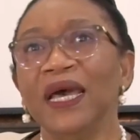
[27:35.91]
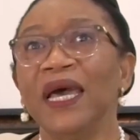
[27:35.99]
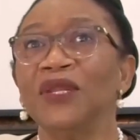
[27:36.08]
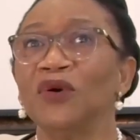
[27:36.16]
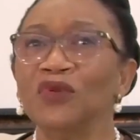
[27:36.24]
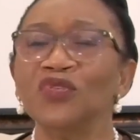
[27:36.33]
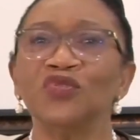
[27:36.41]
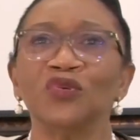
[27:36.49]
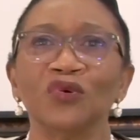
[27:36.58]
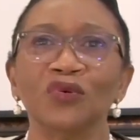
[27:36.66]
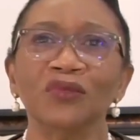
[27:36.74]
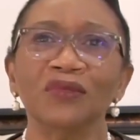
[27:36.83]
and
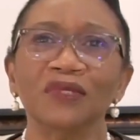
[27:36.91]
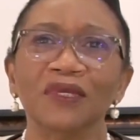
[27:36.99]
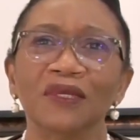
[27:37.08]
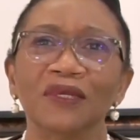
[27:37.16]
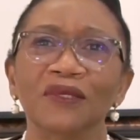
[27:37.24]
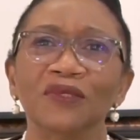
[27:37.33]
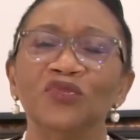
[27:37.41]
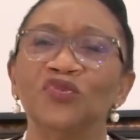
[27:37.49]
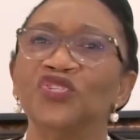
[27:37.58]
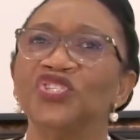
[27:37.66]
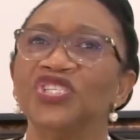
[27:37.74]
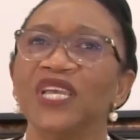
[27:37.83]
also
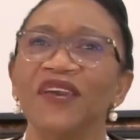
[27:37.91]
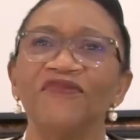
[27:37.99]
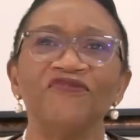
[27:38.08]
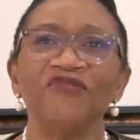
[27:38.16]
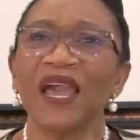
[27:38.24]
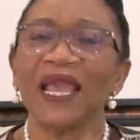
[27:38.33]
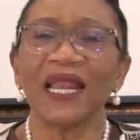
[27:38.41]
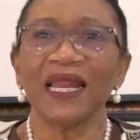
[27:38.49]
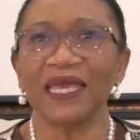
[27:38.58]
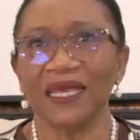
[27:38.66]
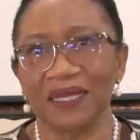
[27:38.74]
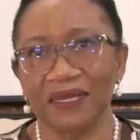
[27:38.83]
to share
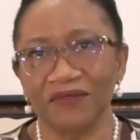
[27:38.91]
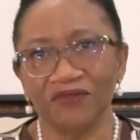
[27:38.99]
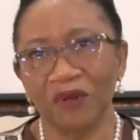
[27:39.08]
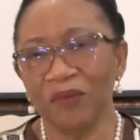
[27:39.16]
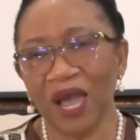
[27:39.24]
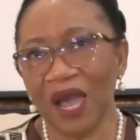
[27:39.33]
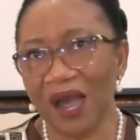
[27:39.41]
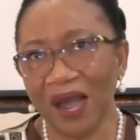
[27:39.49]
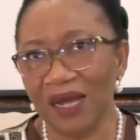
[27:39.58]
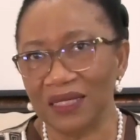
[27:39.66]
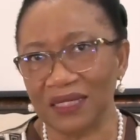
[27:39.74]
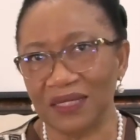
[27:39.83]
frankly from her
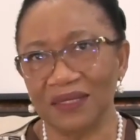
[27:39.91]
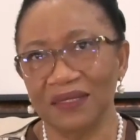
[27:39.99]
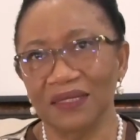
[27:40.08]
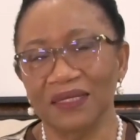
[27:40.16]
heart